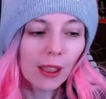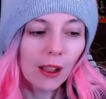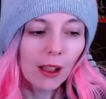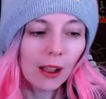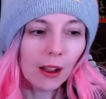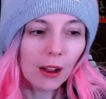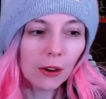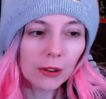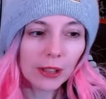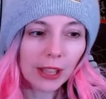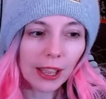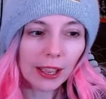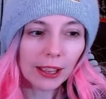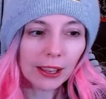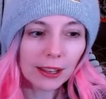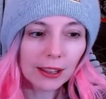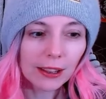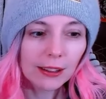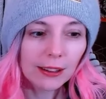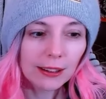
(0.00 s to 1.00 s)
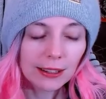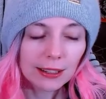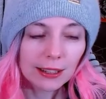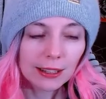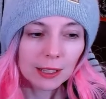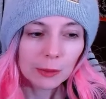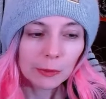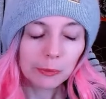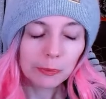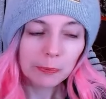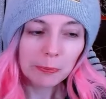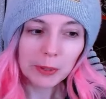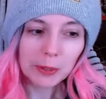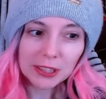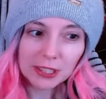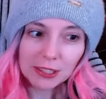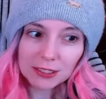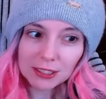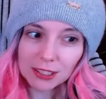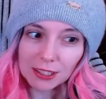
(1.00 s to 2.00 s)
Okay,
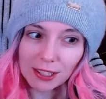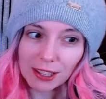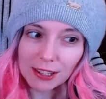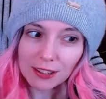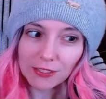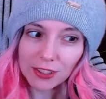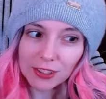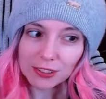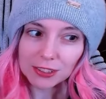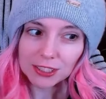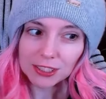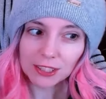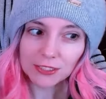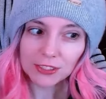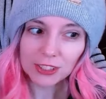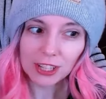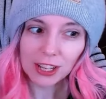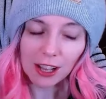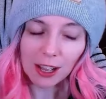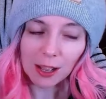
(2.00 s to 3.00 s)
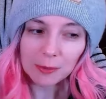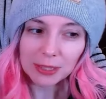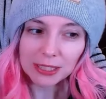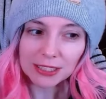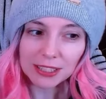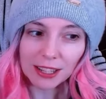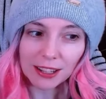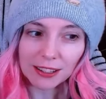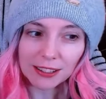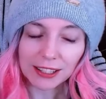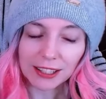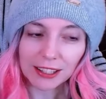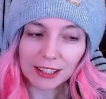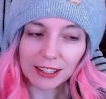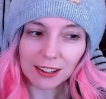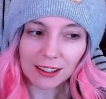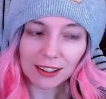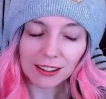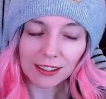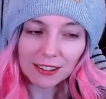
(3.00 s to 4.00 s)
but there's a lot of other stuff to comment on
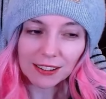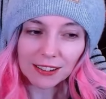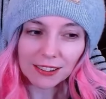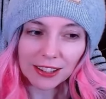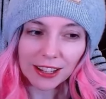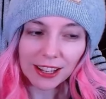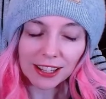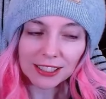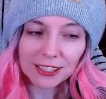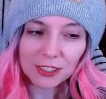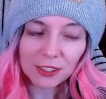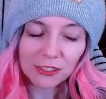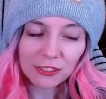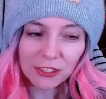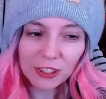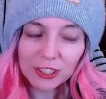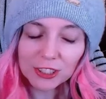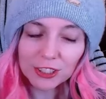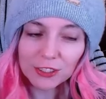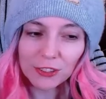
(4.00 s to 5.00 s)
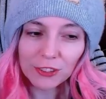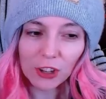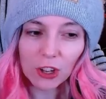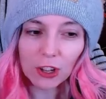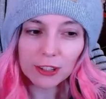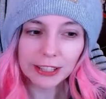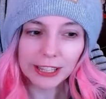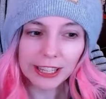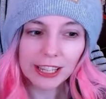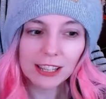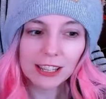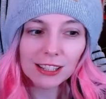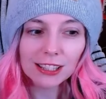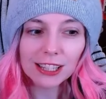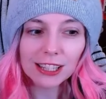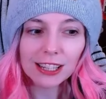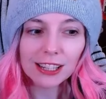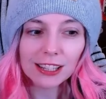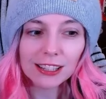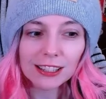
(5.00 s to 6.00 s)
here. Okay, so first of all,
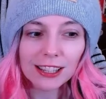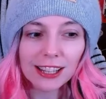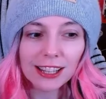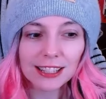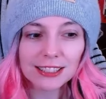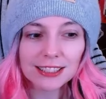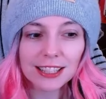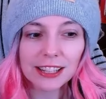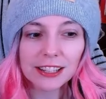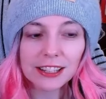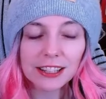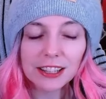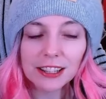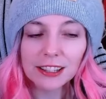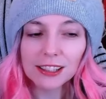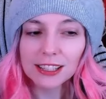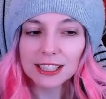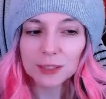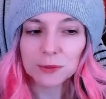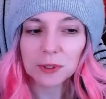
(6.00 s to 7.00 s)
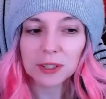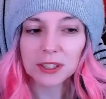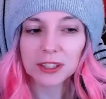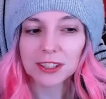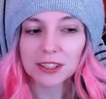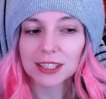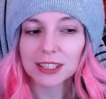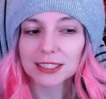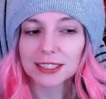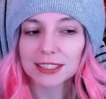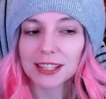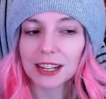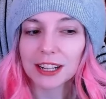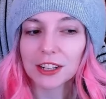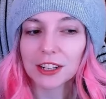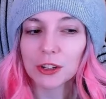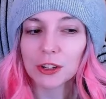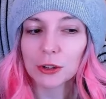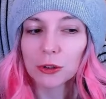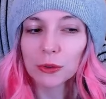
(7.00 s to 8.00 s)
Eagly. Like I said, Eagly is one of the things that I
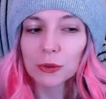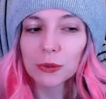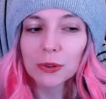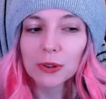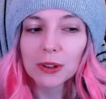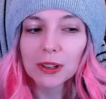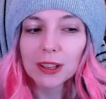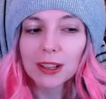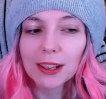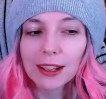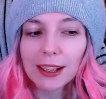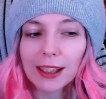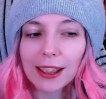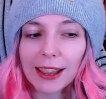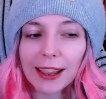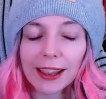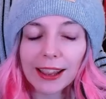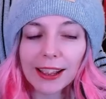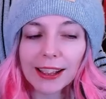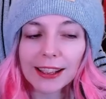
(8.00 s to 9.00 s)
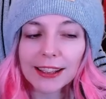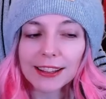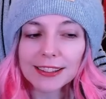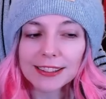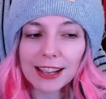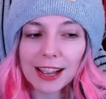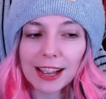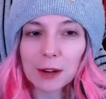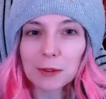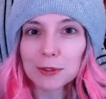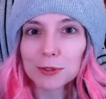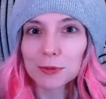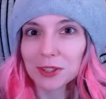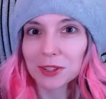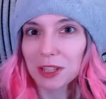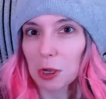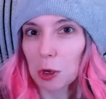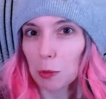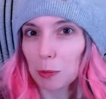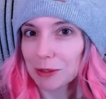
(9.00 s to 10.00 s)
knew and I was
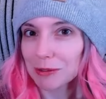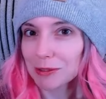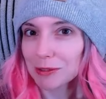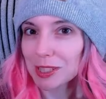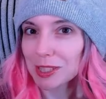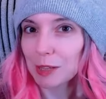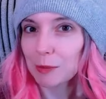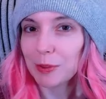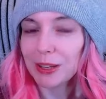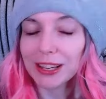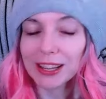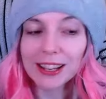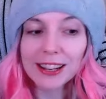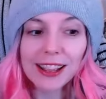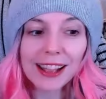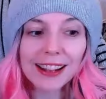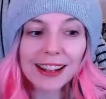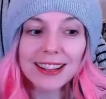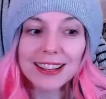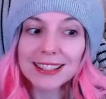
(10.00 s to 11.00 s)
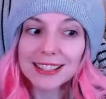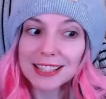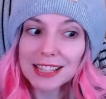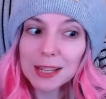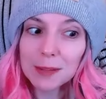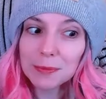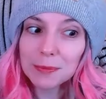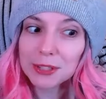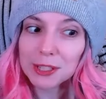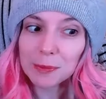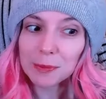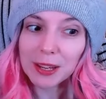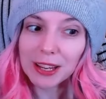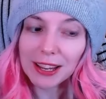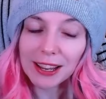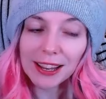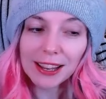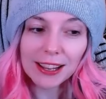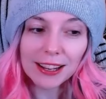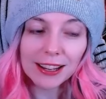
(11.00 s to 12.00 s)
really hoping was gonna be in, and he seems to be
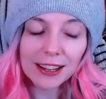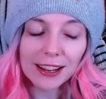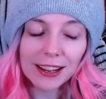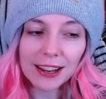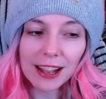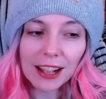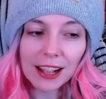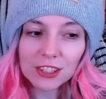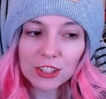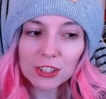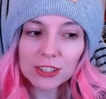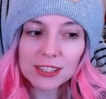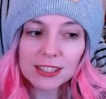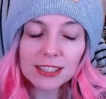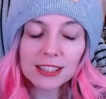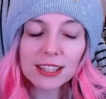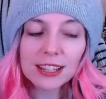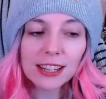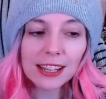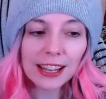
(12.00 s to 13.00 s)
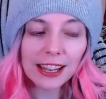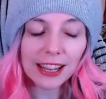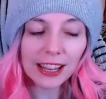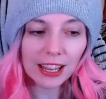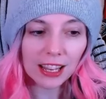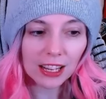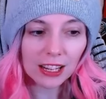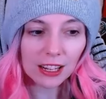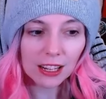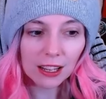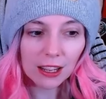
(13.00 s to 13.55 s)
in. Not just is he in,